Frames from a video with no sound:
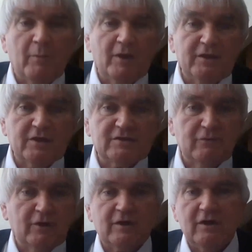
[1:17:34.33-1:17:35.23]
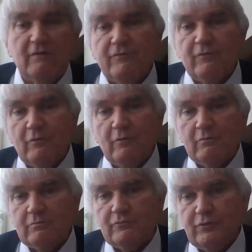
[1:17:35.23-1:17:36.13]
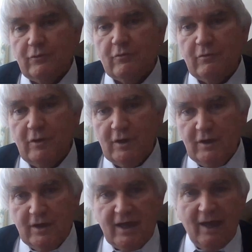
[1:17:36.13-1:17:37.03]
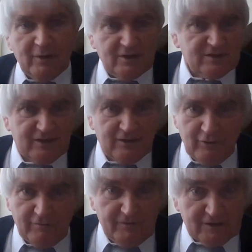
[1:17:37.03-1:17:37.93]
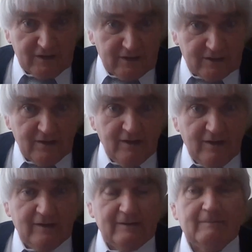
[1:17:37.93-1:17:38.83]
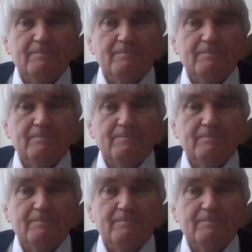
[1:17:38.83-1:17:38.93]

informatics work, if you do chemistry or physics,